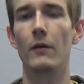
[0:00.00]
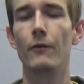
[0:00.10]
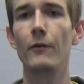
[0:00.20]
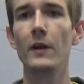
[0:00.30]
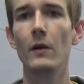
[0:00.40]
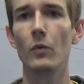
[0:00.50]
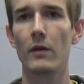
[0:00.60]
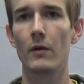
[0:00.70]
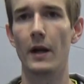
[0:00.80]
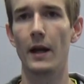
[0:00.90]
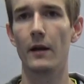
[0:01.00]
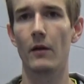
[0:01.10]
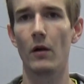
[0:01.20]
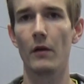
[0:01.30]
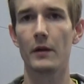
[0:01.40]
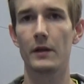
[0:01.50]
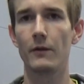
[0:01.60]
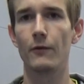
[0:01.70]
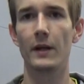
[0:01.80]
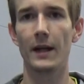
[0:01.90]
feel with your hand all the
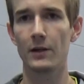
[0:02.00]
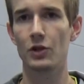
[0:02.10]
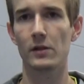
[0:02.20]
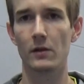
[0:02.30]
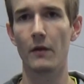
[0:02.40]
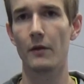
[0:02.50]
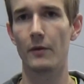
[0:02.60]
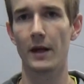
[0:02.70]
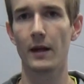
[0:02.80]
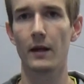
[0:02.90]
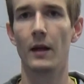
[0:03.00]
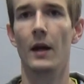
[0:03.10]
different edges on the racket,